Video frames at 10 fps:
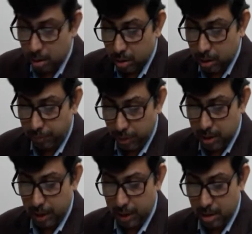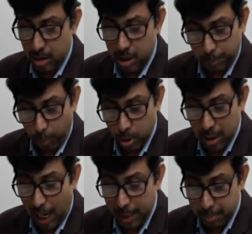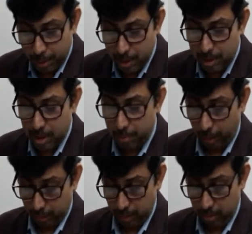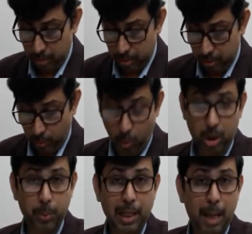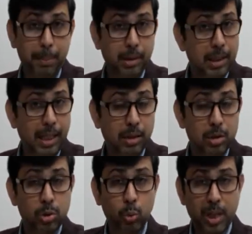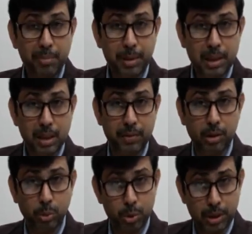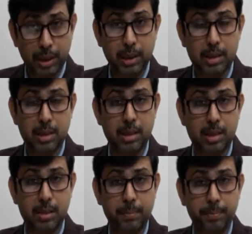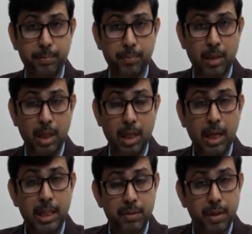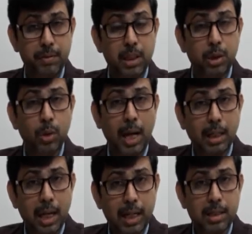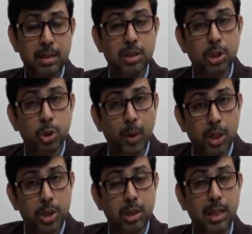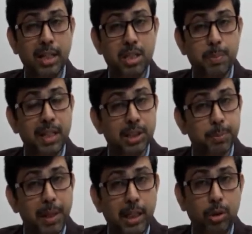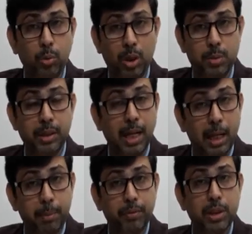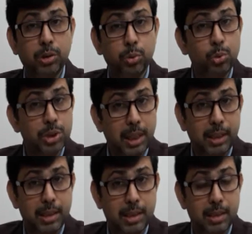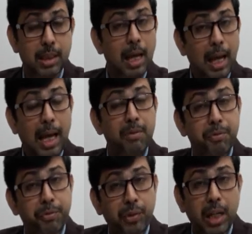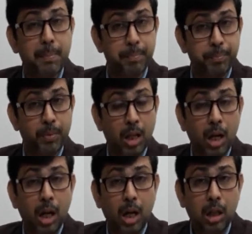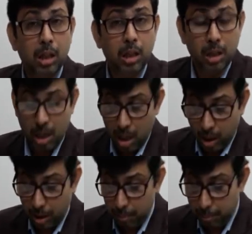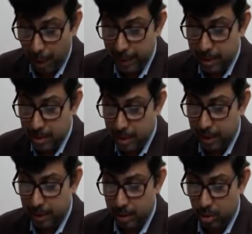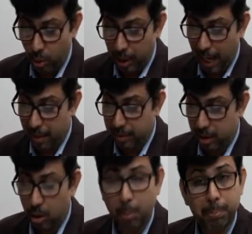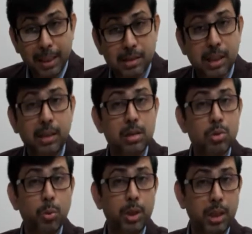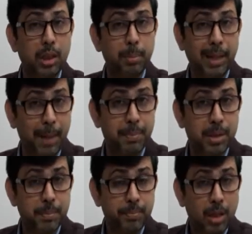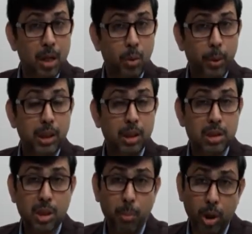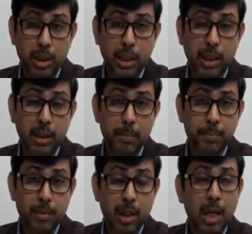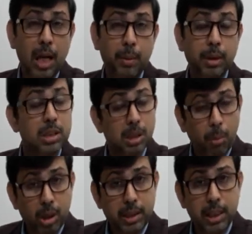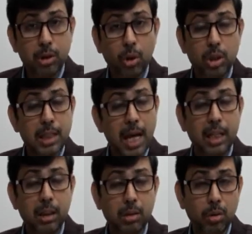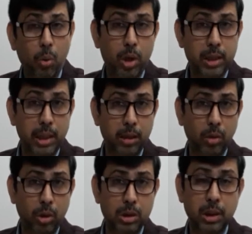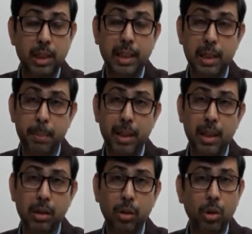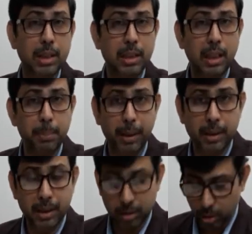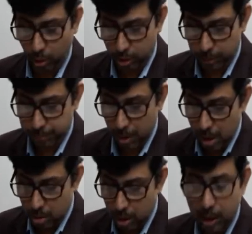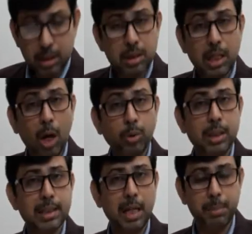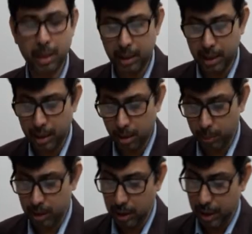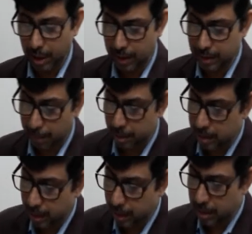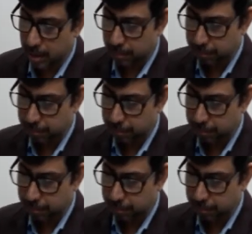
The first sentence, suppose I press this button, what will happen then? So we have been given two sentences. In a way, we need to analyze the situation that is being explained to us with the help of these two sentences and frame a combined sentence or have a complex sentence over here, perhaps with a subordinate clause and a coordinate clause, the independent clause and the dependent clause. So let us see how this can be created with the example sentence.